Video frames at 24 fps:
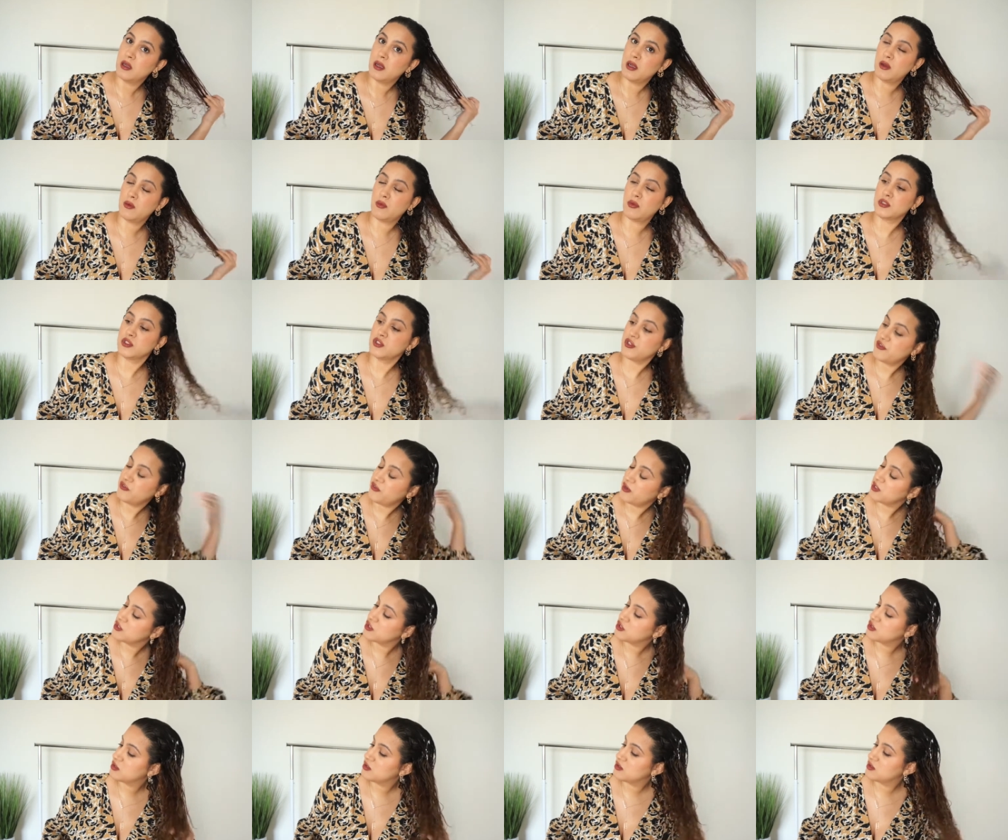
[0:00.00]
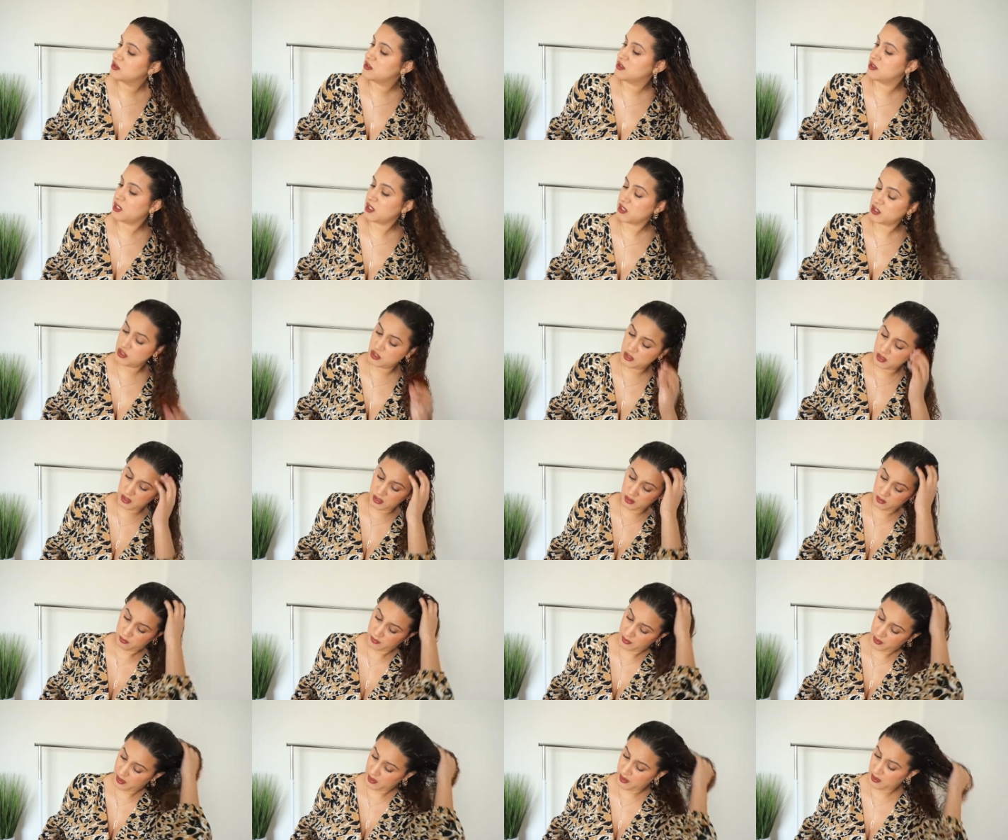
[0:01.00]
I wonder if I should section out
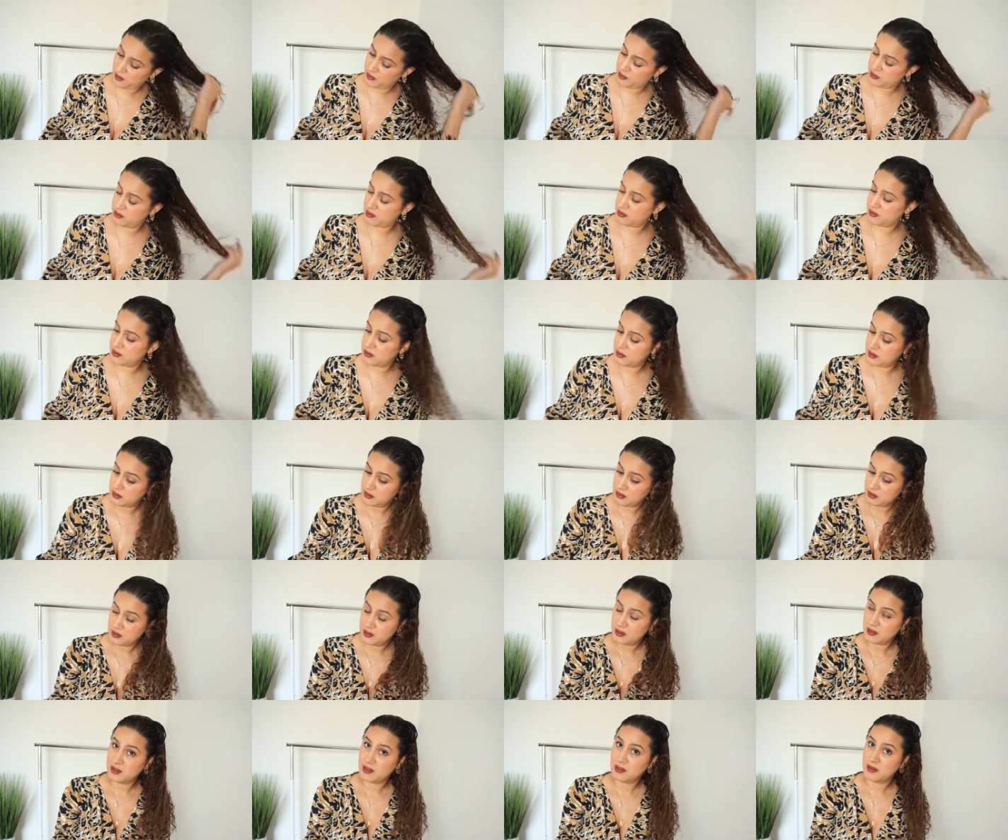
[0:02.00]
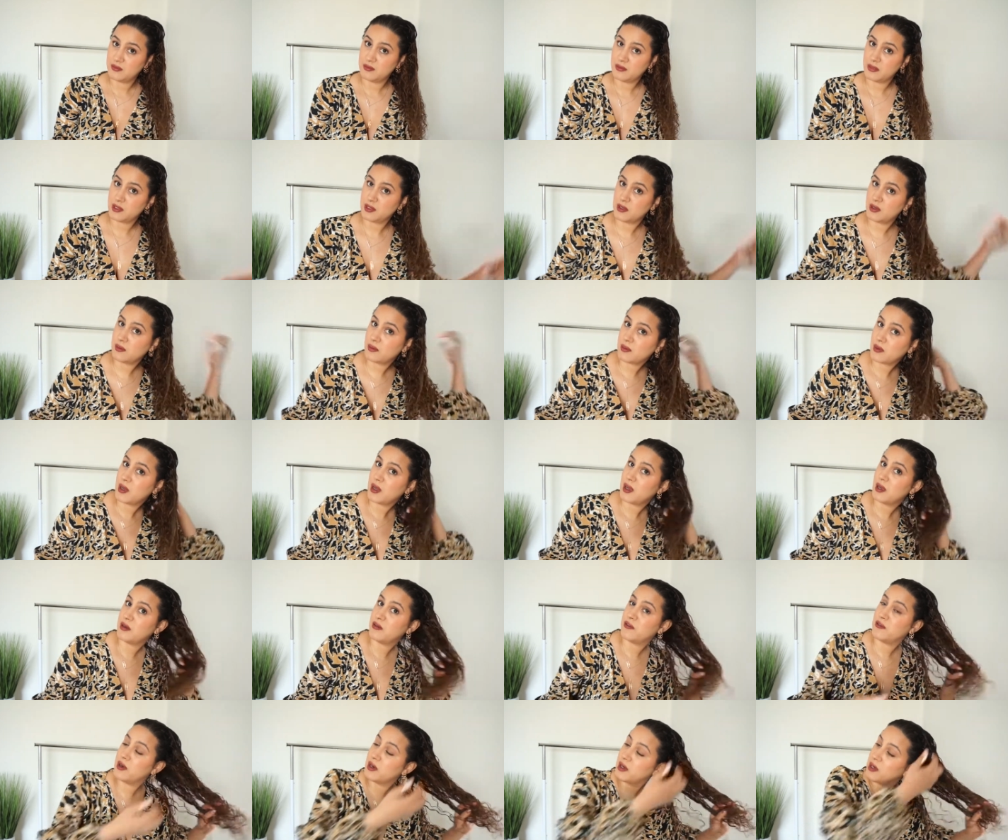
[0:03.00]
my hair. I'm
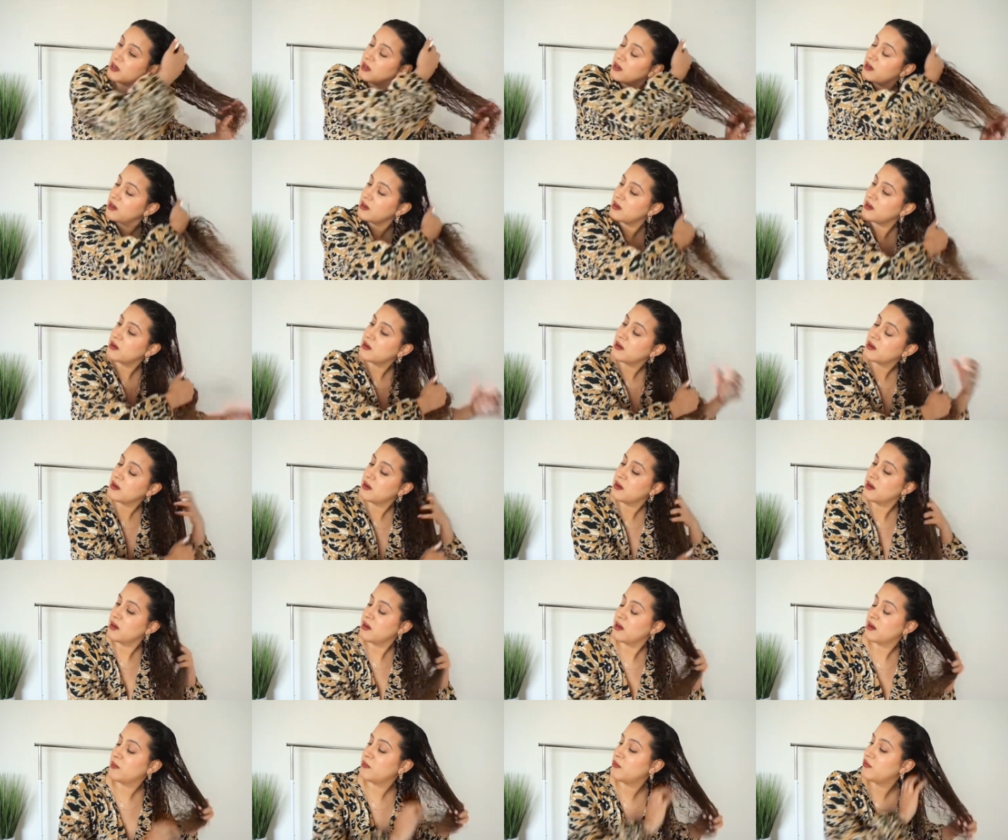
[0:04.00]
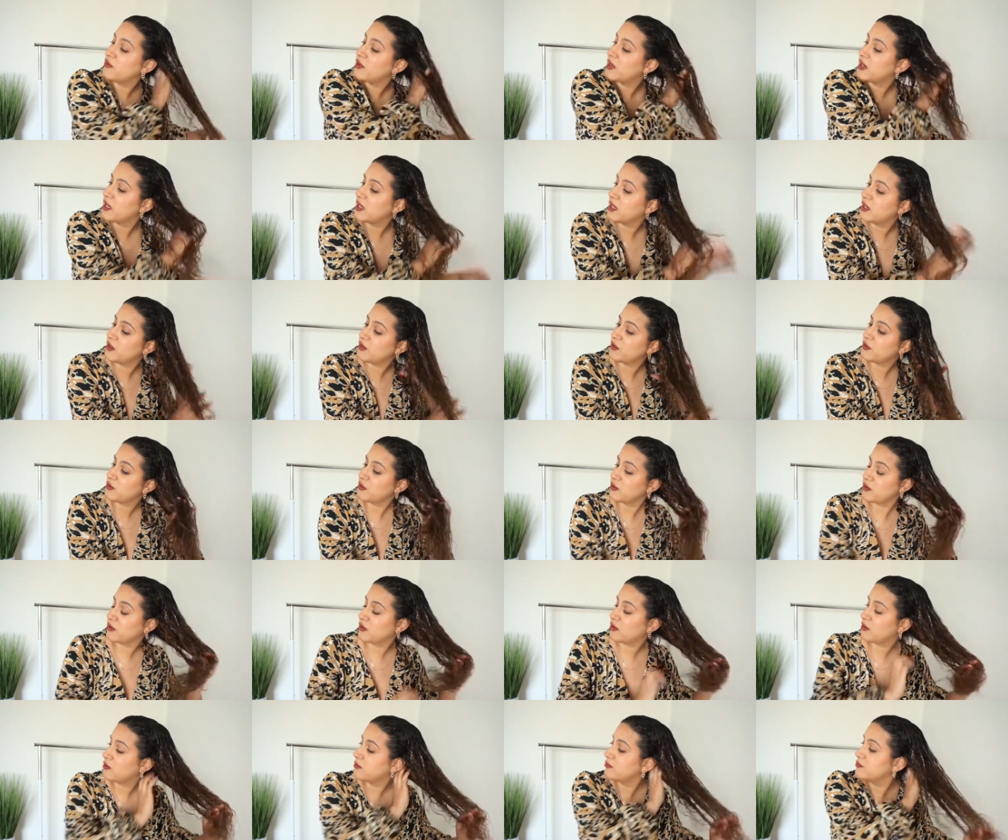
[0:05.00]
kind of ready. I'm ready here,
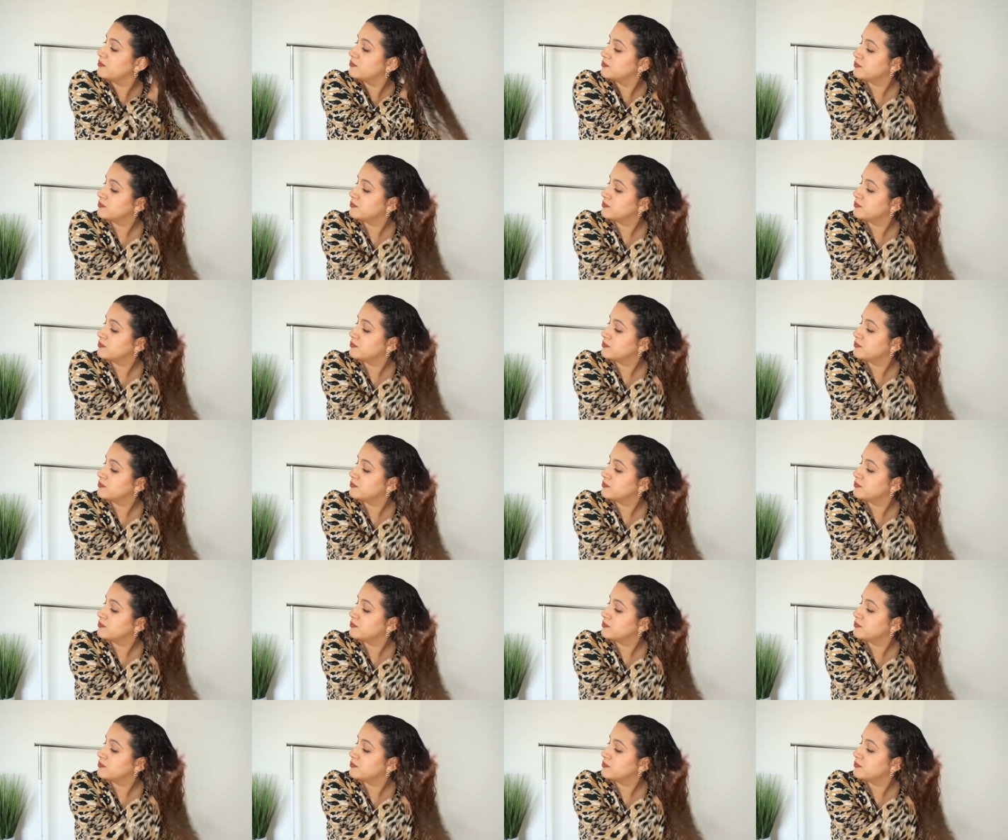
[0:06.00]
so.